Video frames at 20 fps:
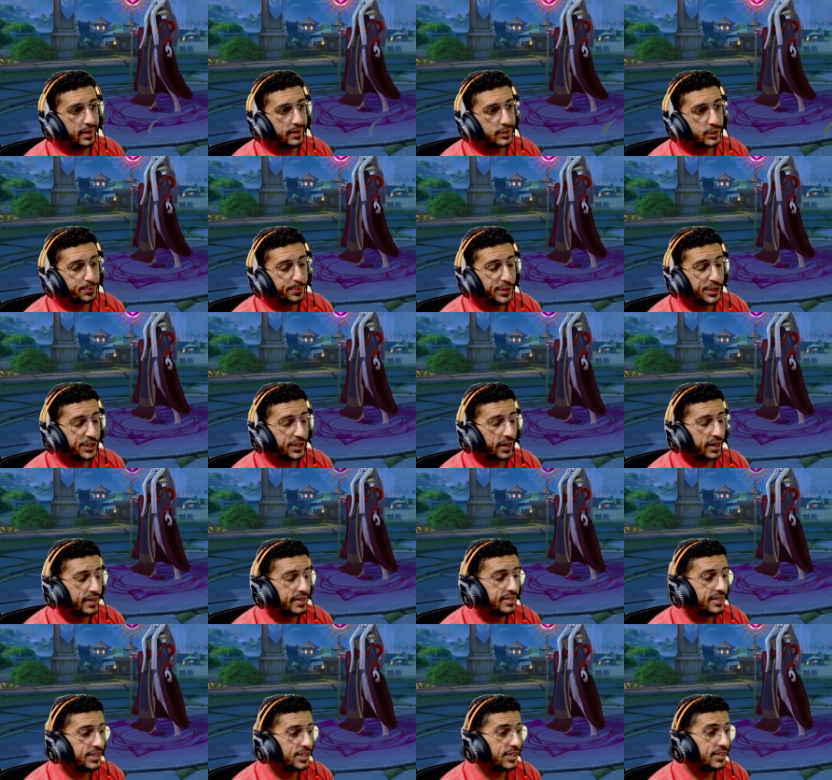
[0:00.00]

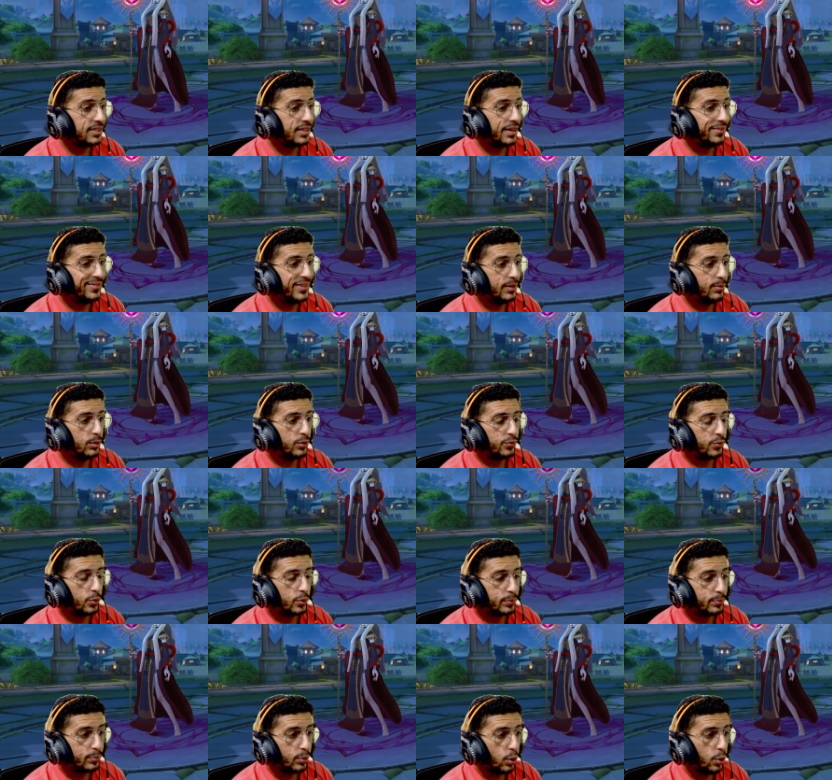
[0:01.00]
specializations available
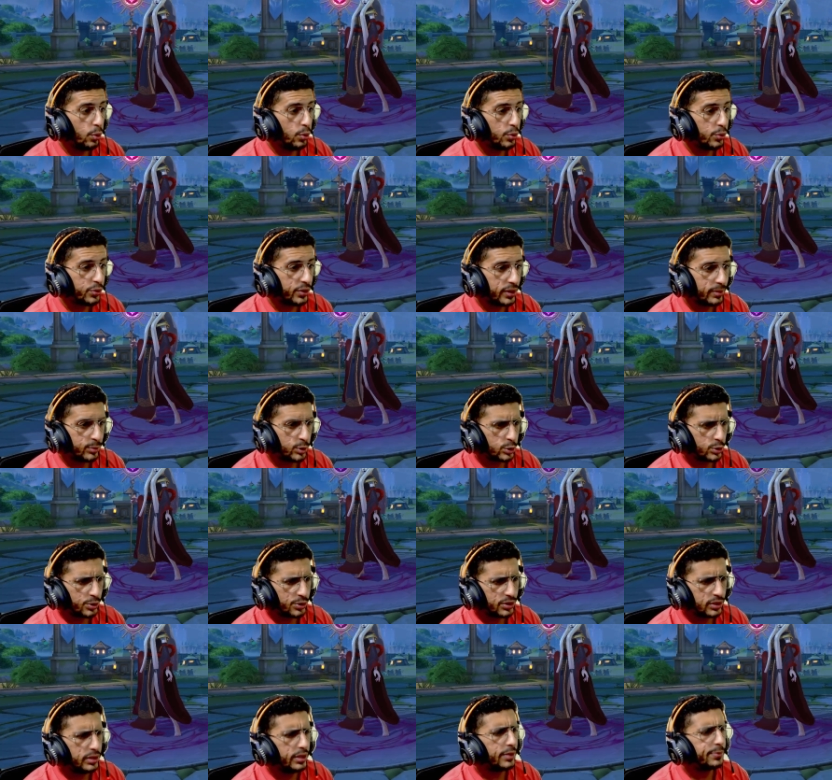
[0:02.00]
for both
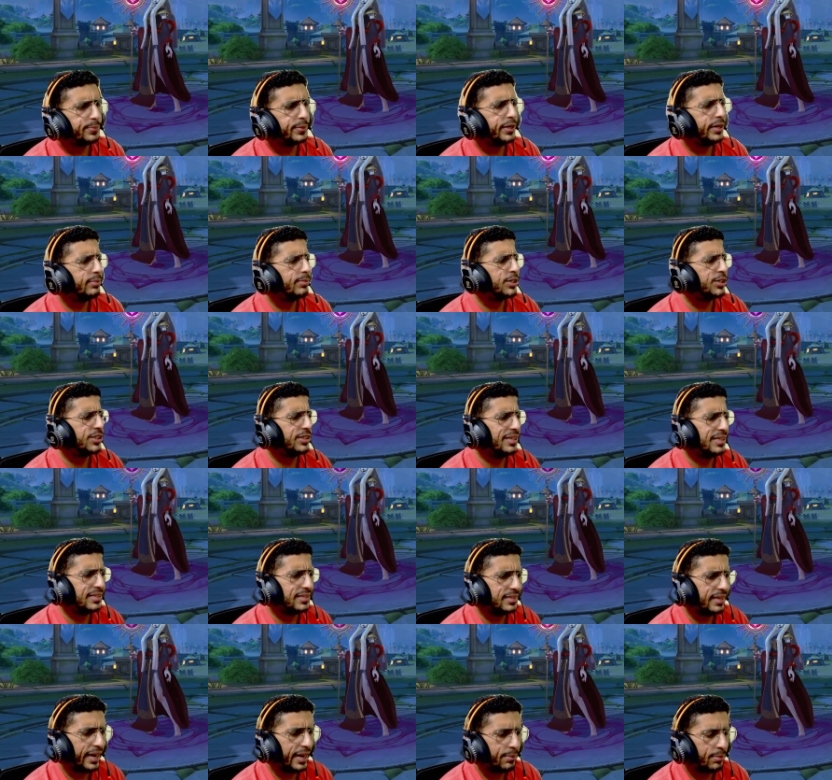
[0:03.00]
immortals, they're pretty much the
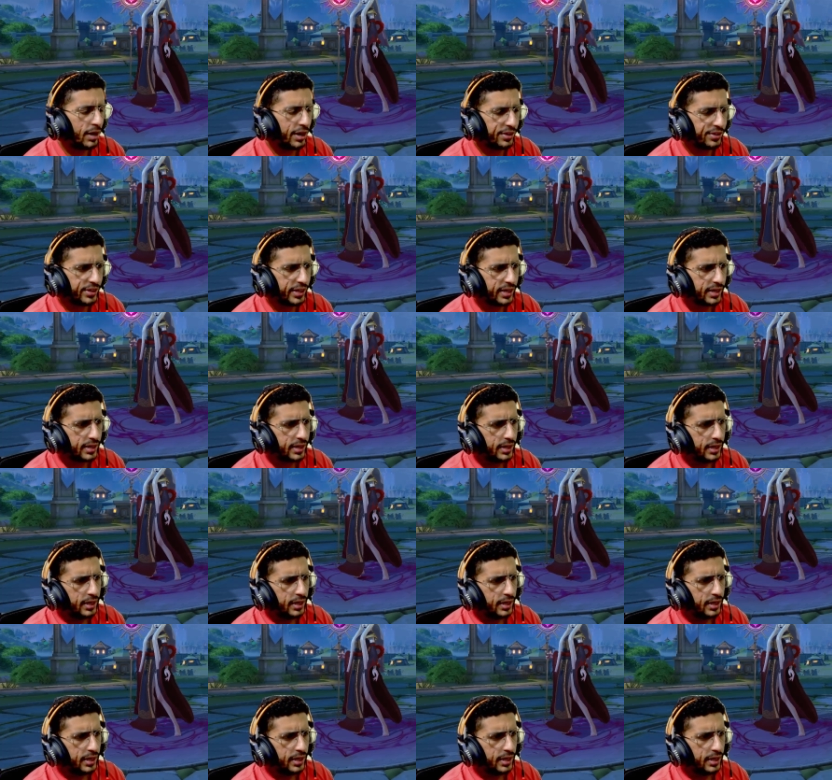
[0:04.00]
same, I think.